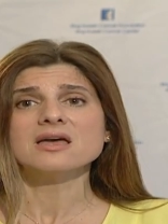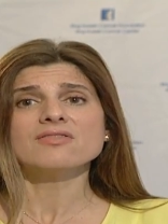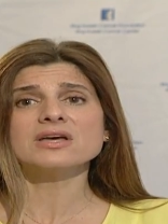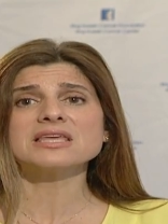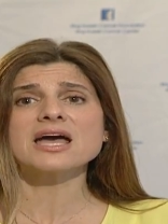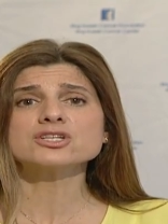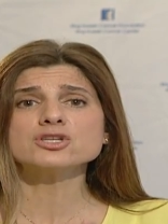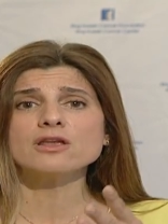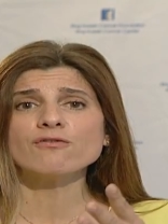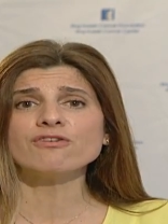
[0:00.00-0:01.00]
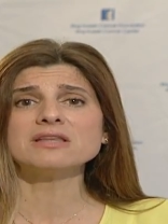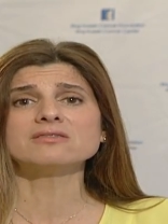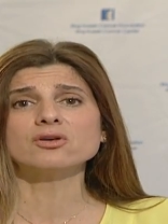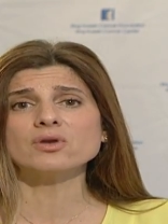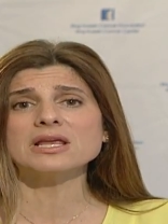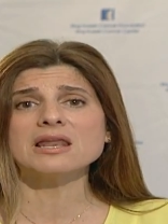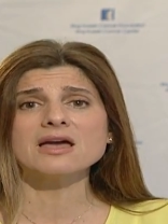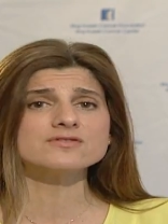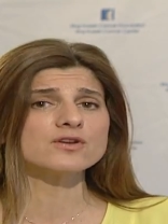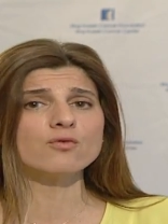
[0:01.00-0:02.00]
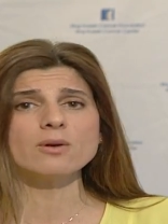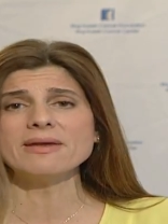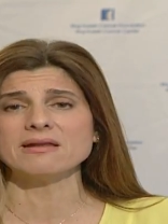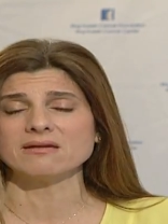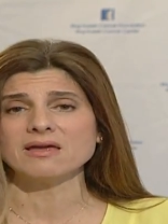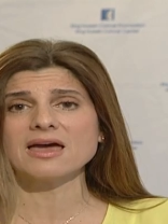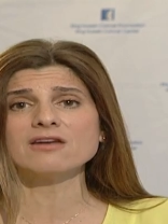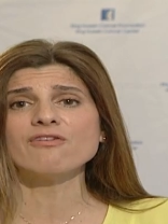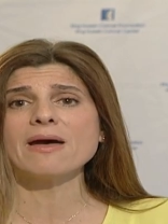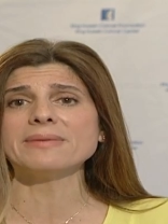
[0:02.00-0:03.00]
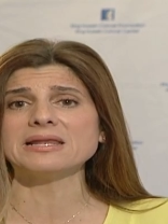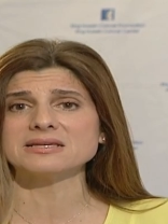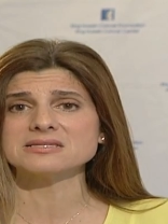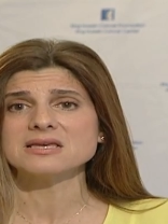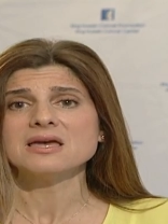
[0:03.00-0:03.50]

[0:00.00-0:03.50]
that actually fit the real lives of women and families